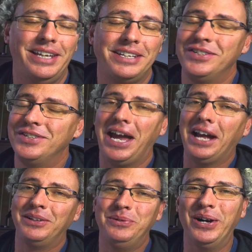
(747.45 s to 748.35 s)
That's
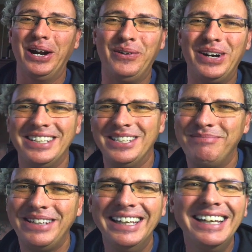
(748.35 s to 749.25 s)
exactly where I want you to
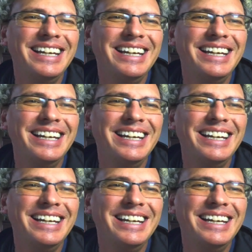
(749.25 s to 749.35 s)
be.